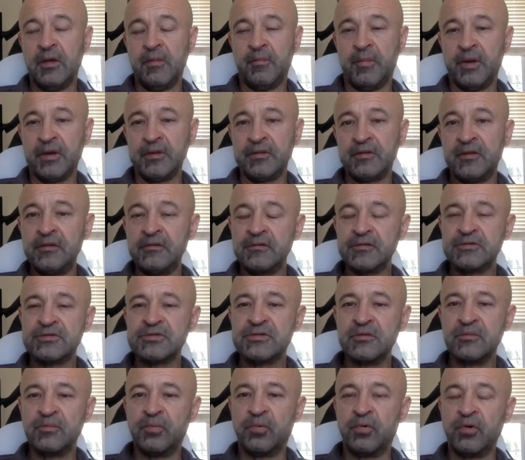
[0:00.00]
But the
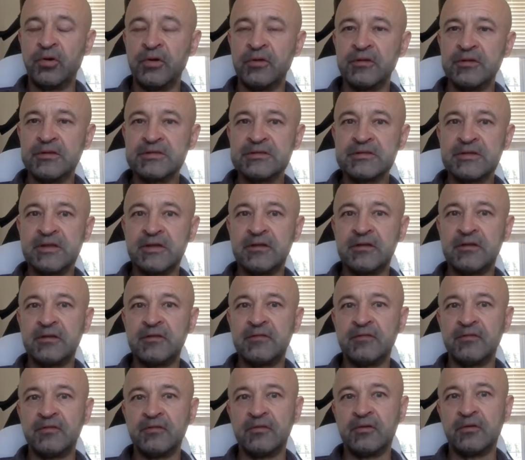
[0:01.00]
interesting point is that
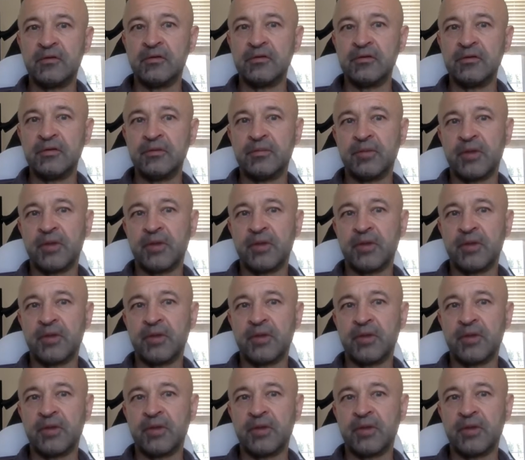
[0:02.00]
even though the